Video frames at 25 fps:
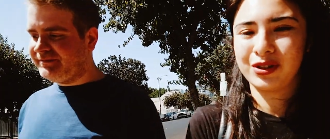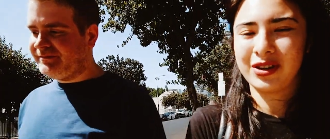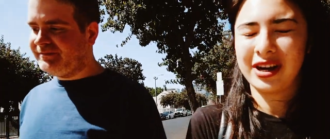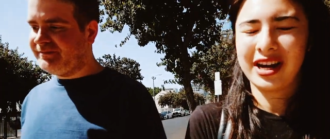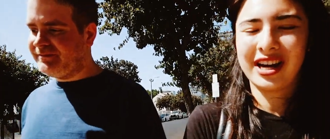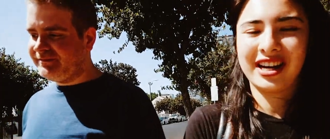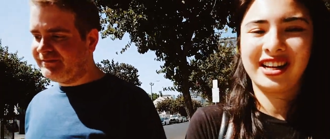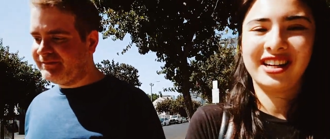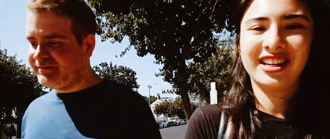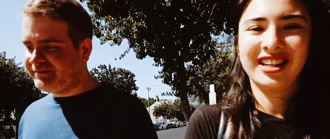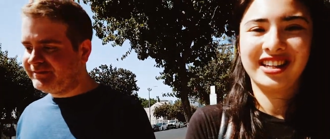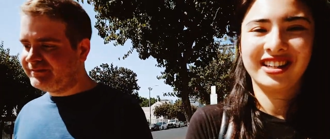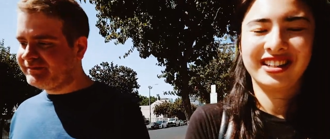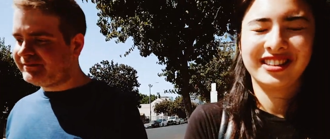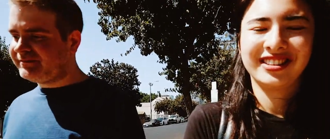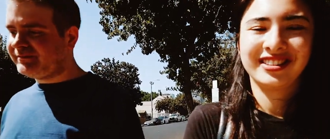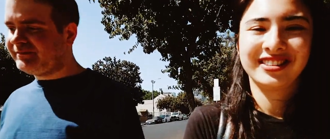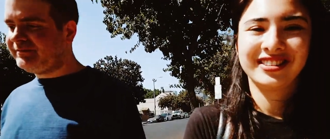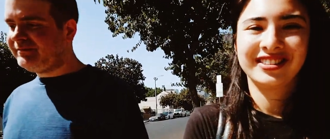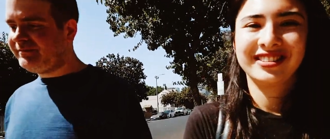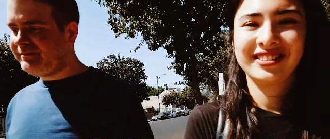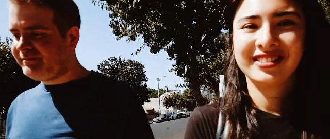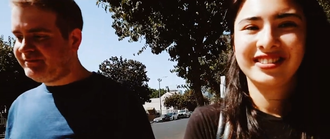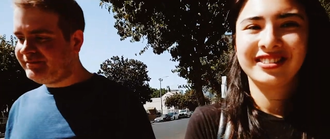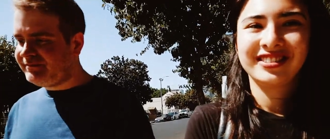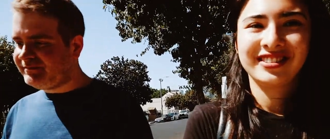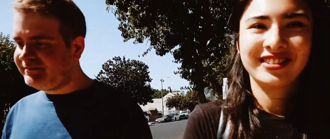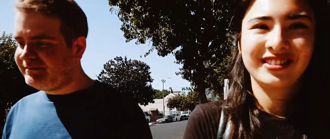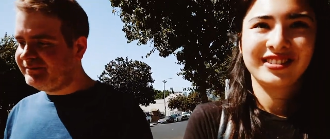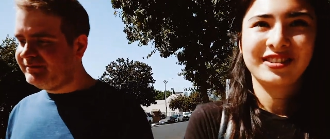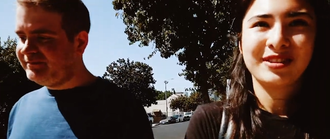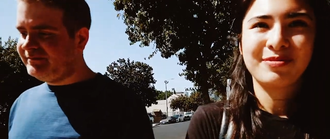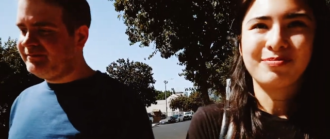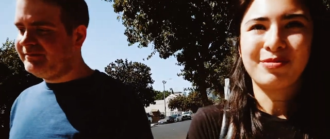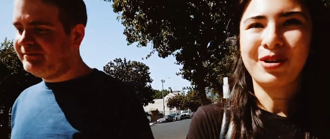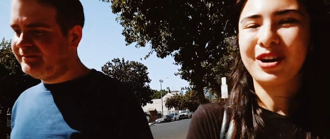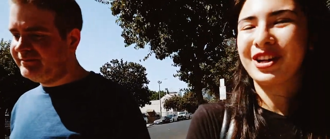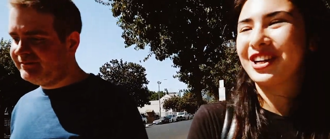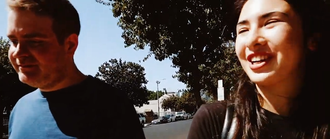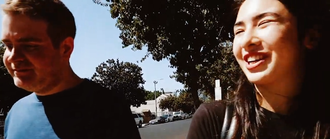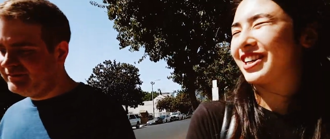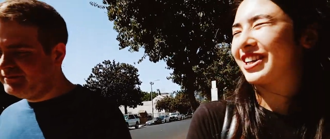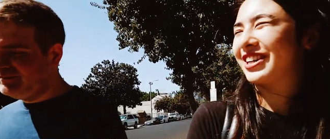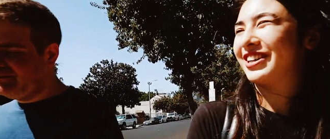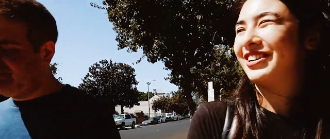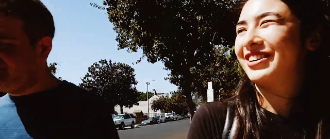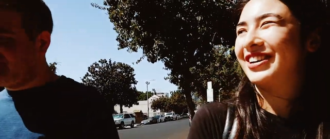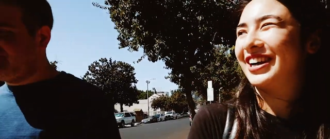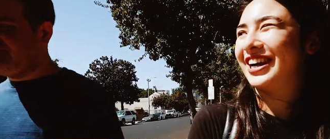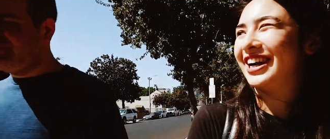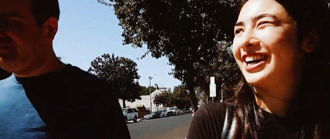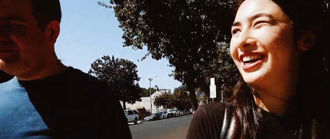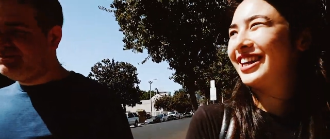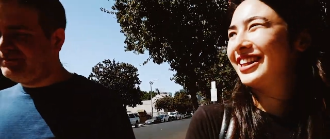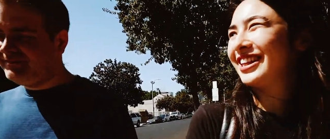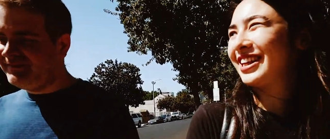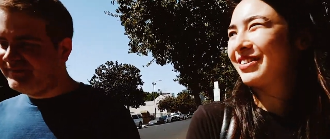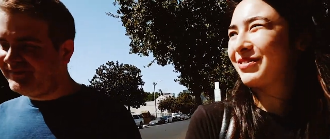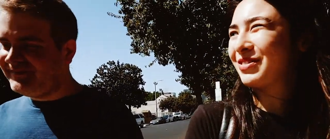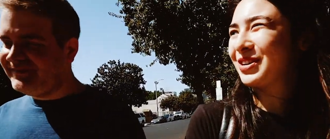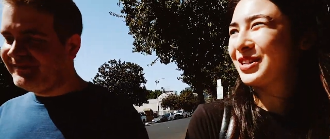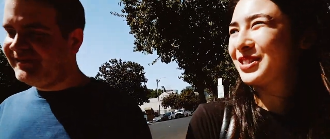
Speaker 1: who had a moniker, right? Like